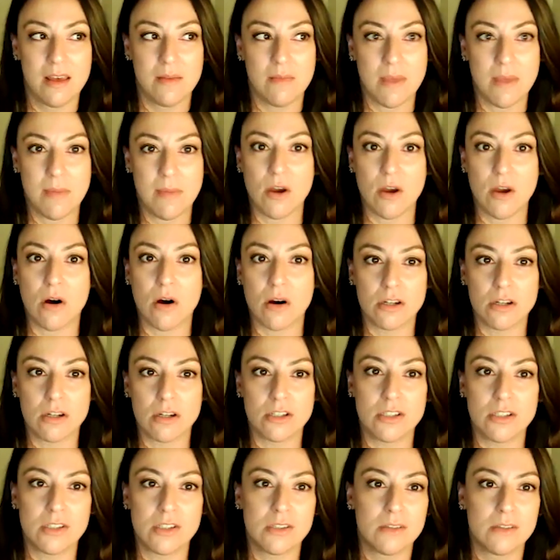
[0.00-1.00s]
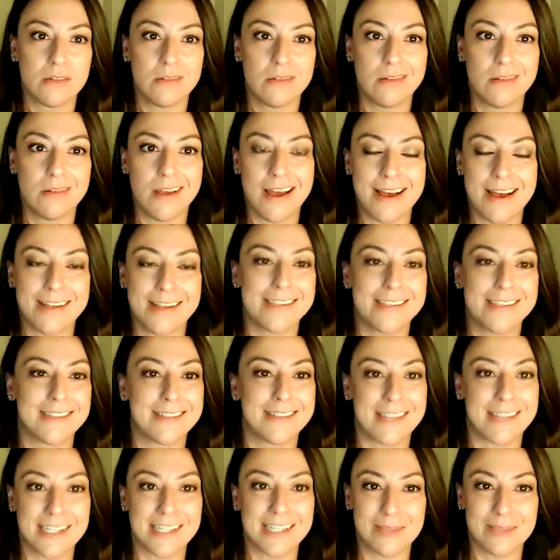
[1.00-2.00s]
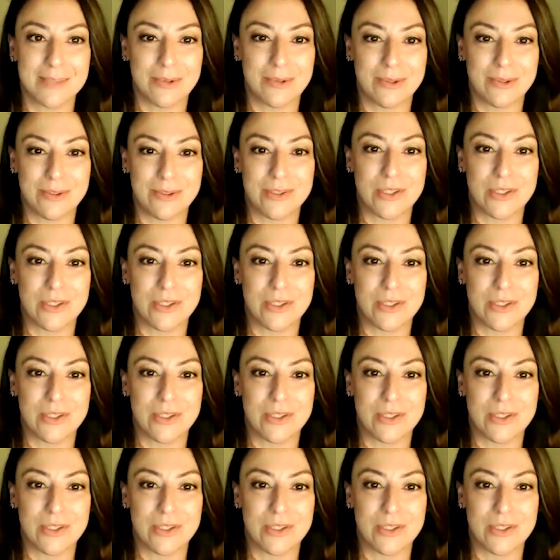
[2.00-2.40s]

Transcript: maybe aren't as accessible.